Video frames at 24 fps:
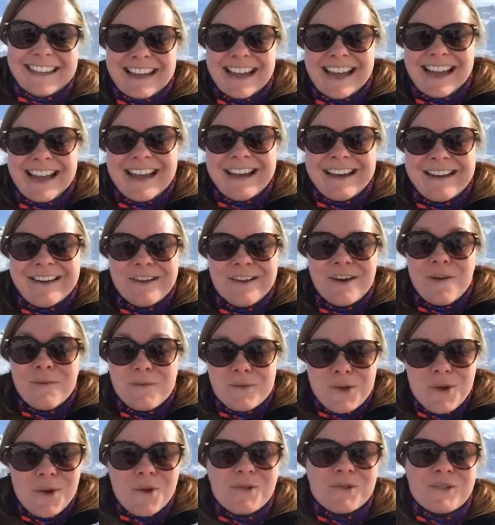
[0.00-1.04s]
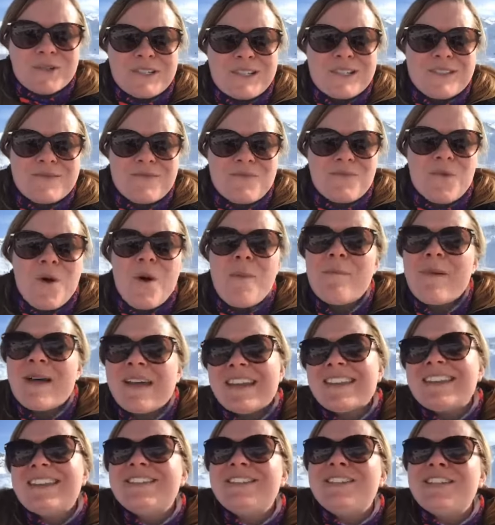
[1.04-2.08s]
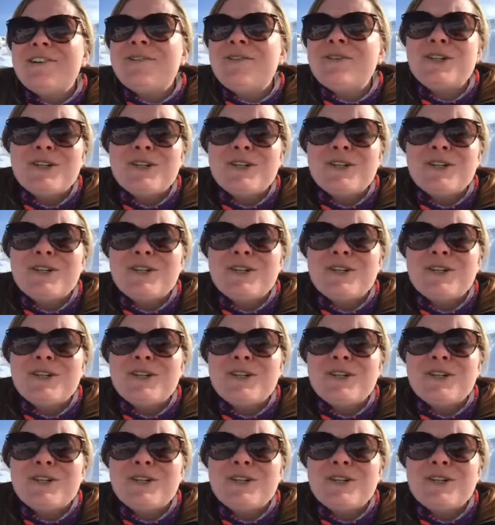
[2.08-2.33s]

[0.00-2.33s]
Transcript: And of course, what better to do